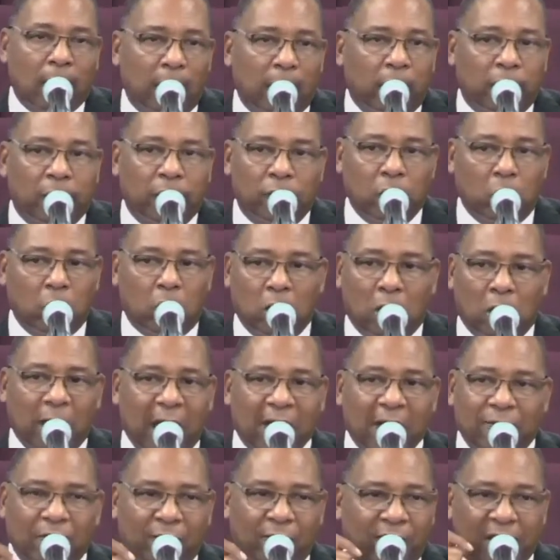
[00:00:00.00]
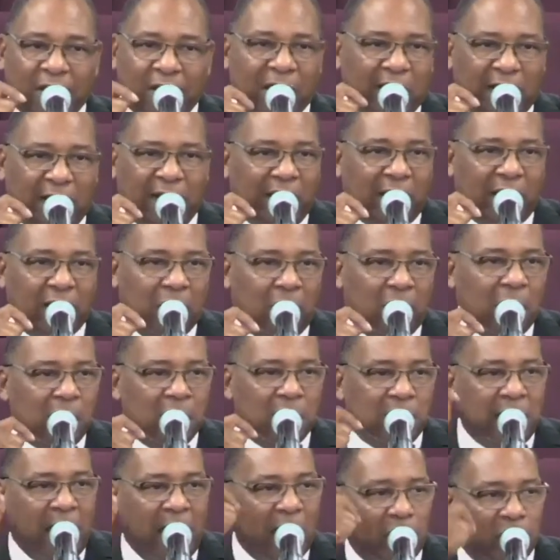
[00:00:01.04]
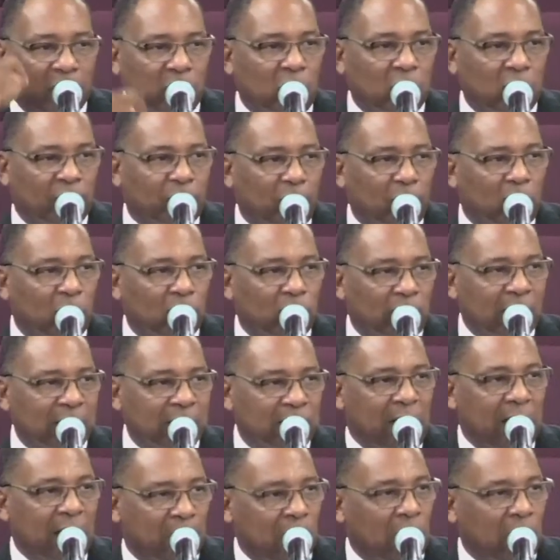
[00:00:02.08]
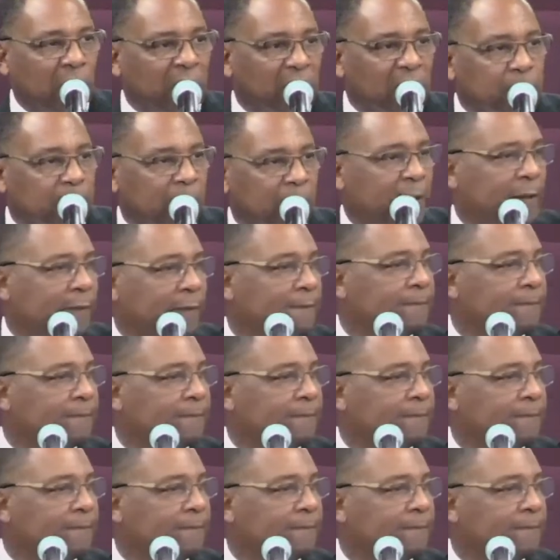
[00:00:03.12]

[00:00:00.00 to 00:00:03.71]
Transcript: You could have a ventilator down your throat. That's how good he's been.